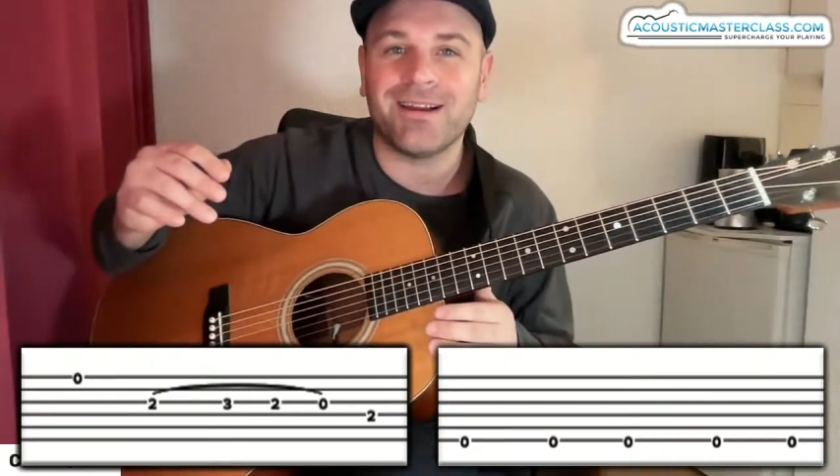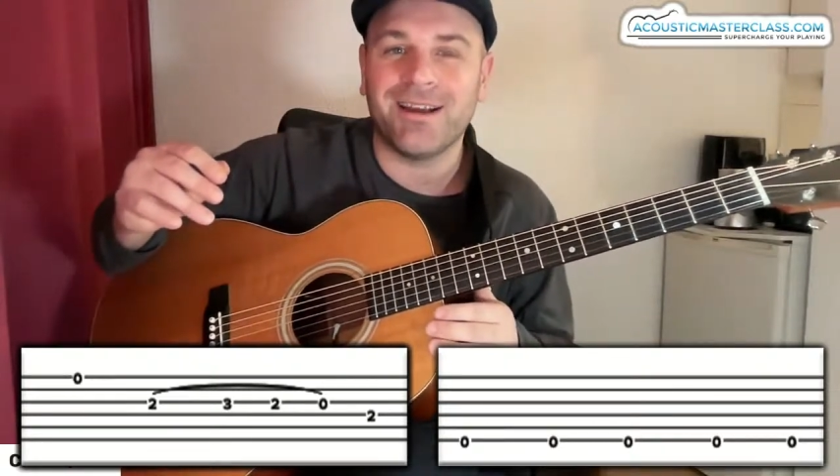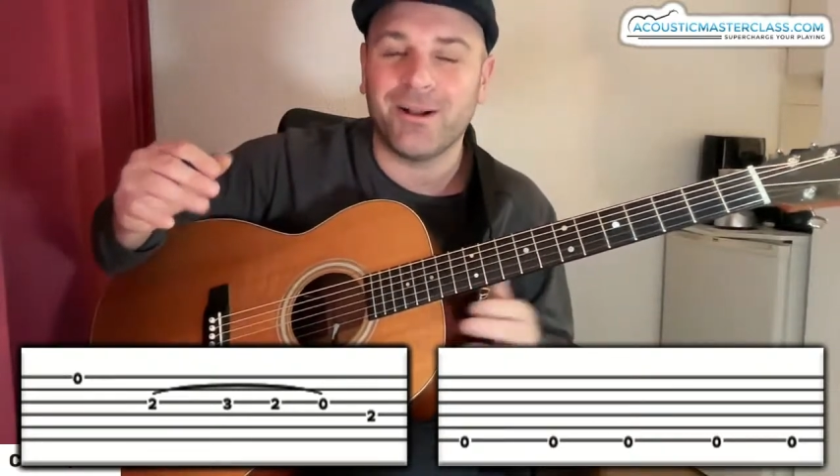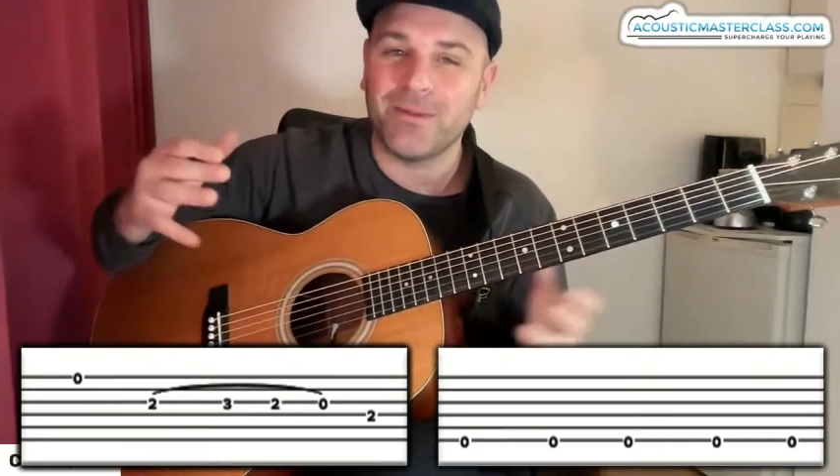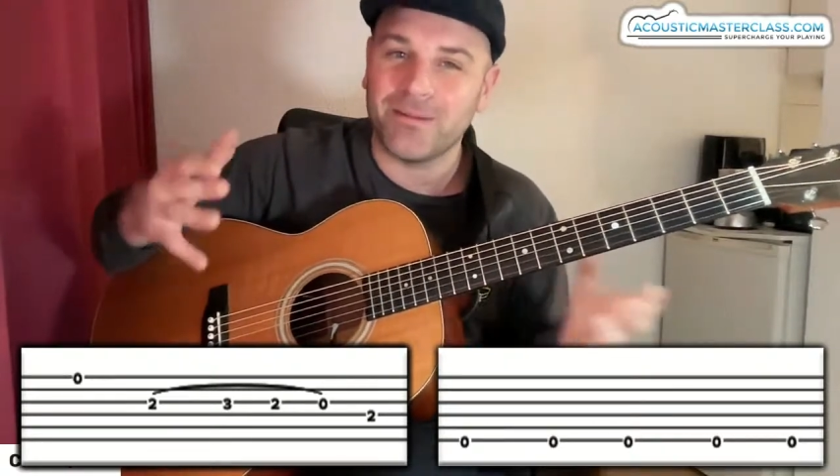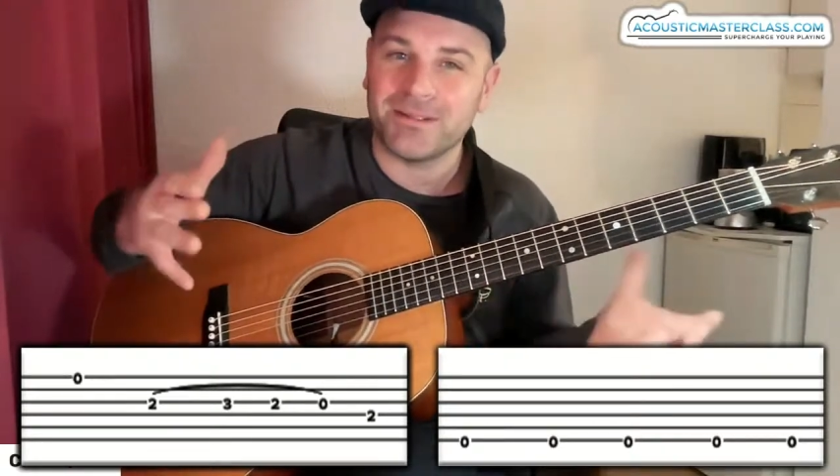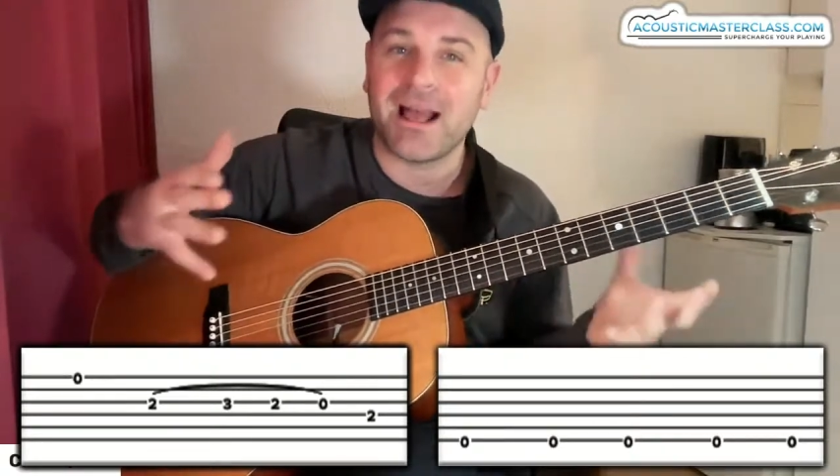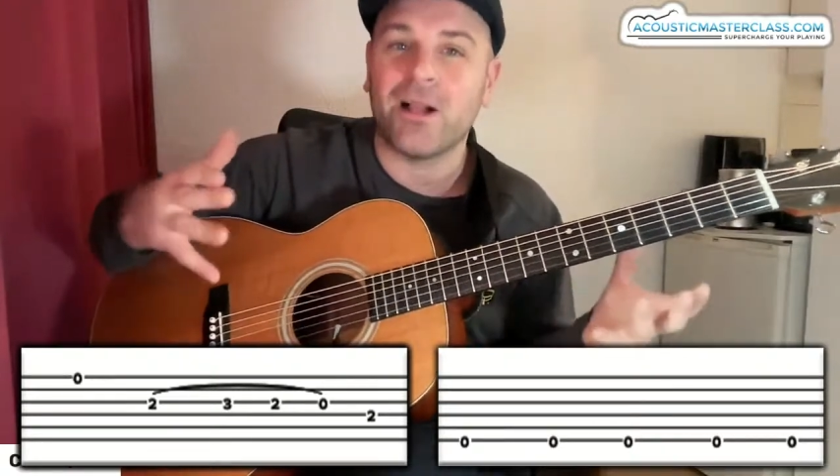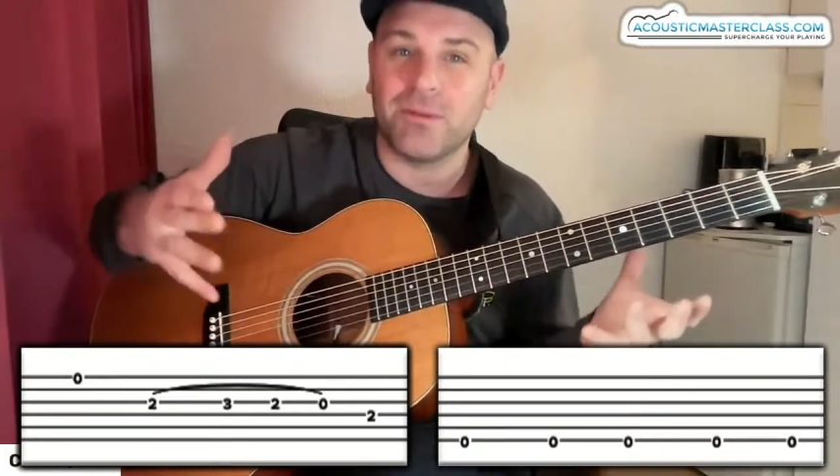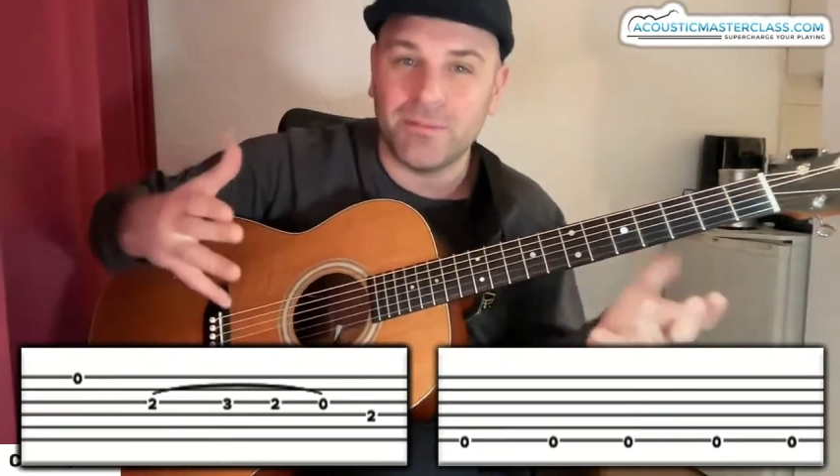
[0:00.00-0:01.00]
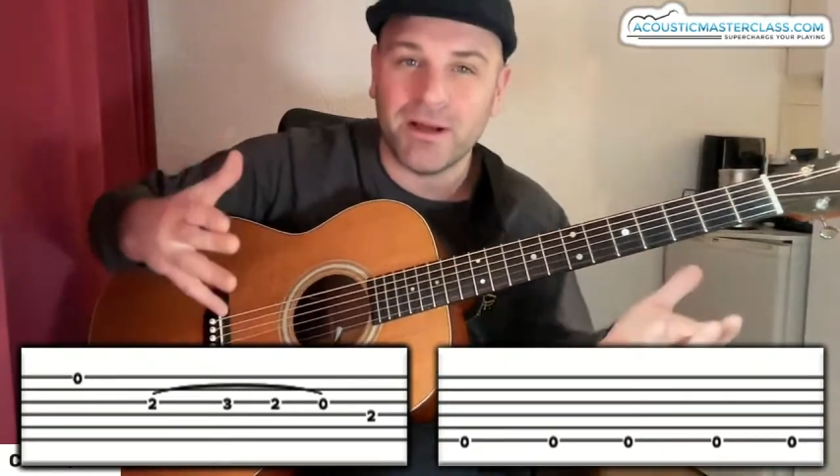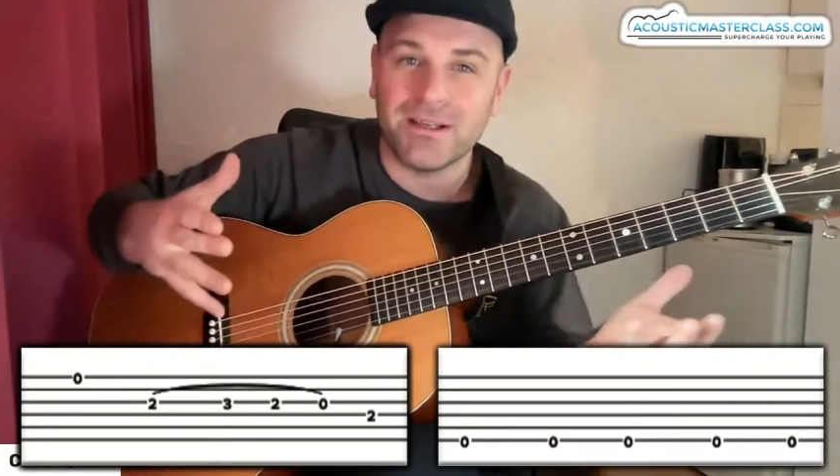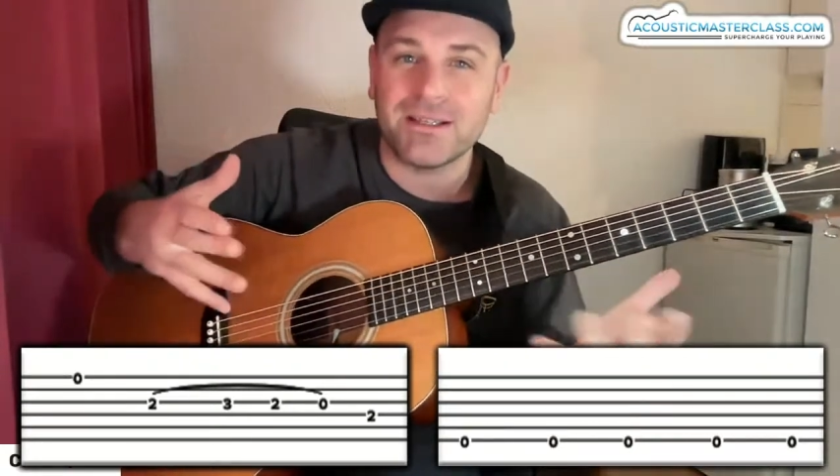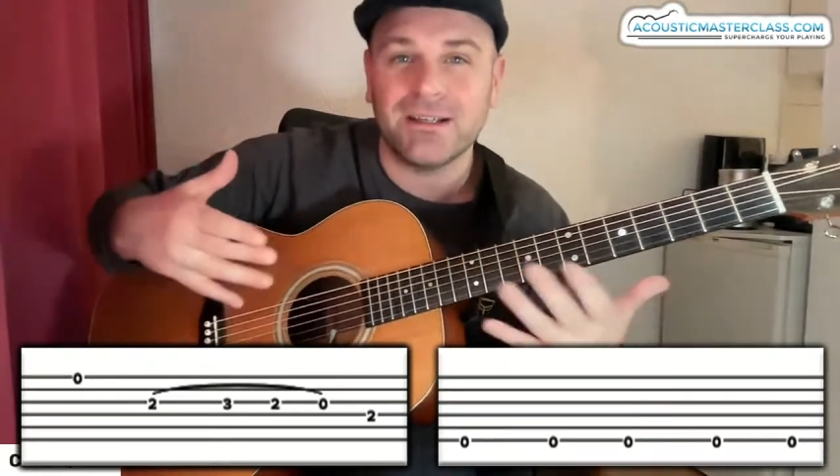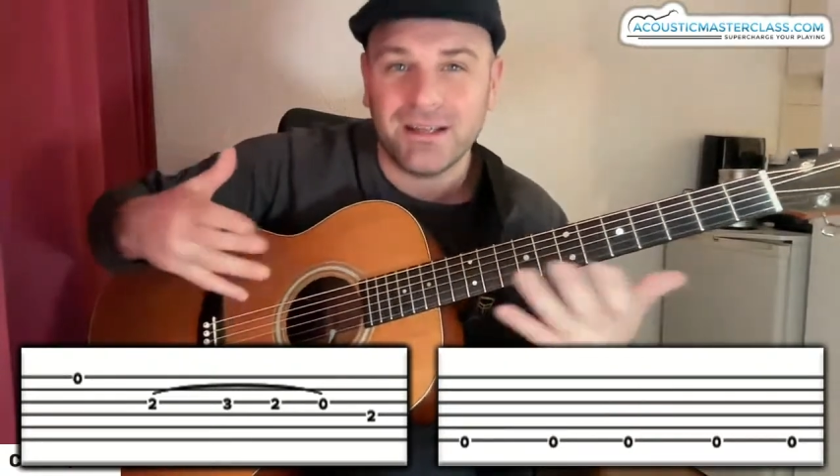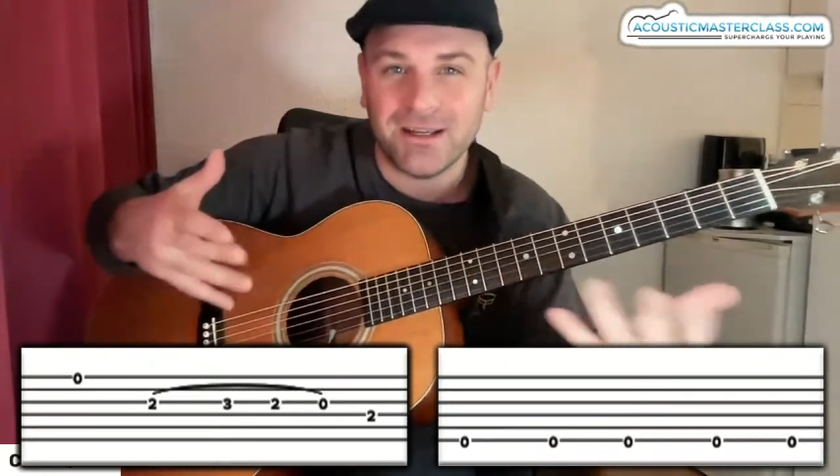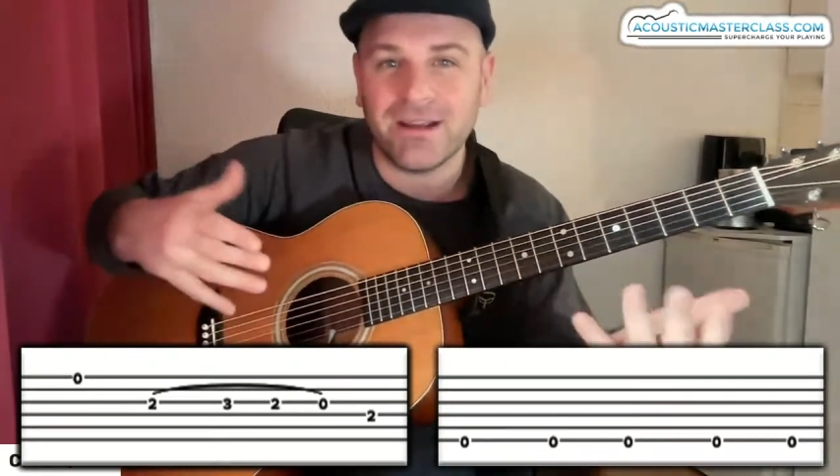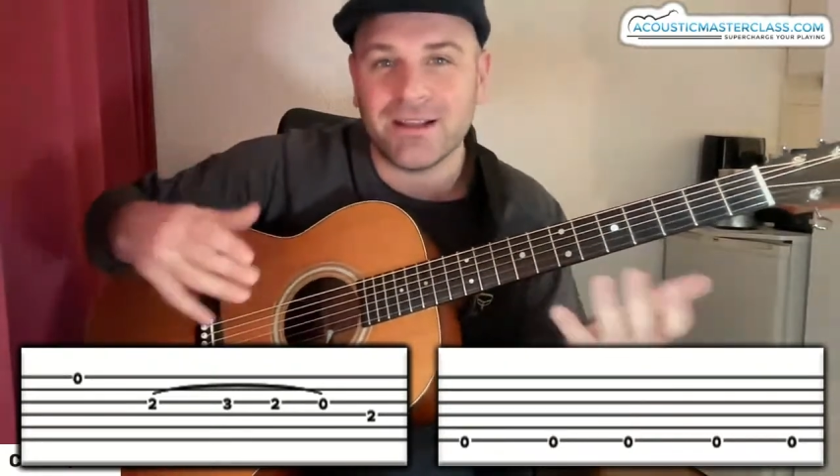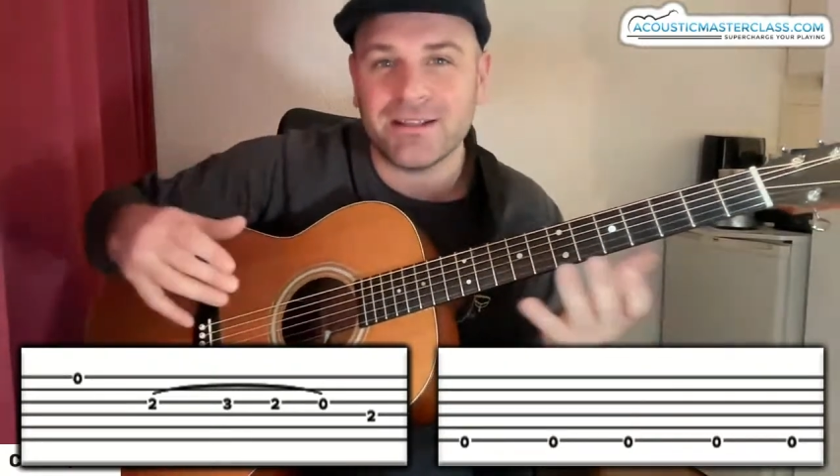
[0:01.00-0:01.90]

and I'll be able to help you personally and get